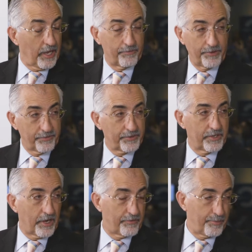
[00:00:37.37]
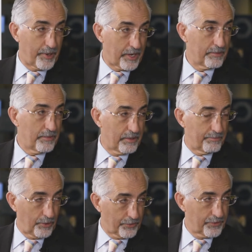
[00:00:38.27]
have lifted off bottom on
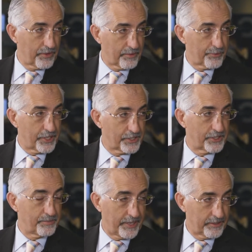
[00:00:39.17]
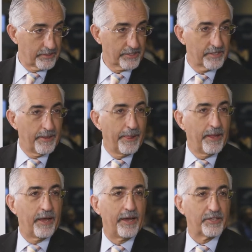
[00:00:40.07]
both of the precious metals.
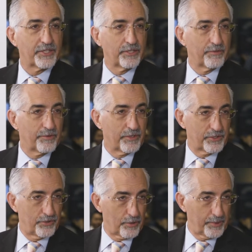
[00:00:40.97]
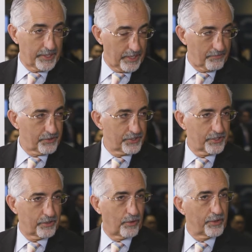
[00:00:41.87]
Silver is normally leveraged
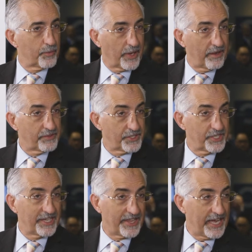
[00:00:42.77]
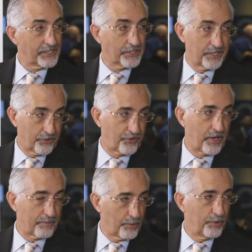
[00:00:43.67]
to gold, and we haven't seen that
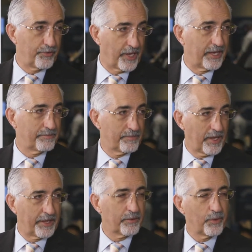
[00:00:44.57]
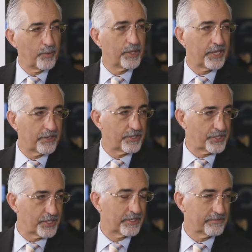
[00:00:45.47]
slingshot move yet. I think we will later
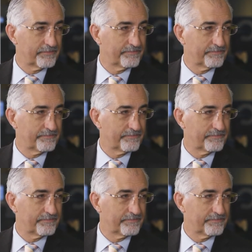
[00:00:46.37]
this year.